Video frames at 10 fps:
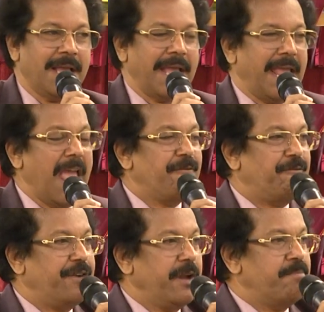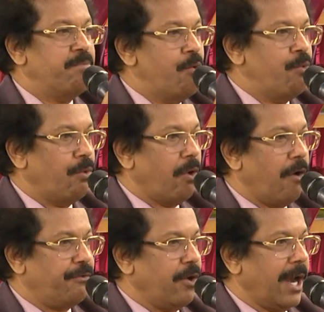every move
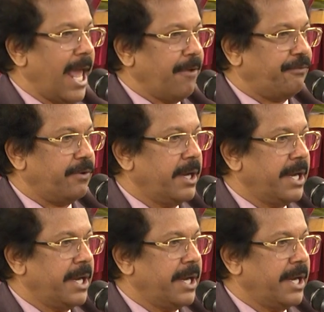of your life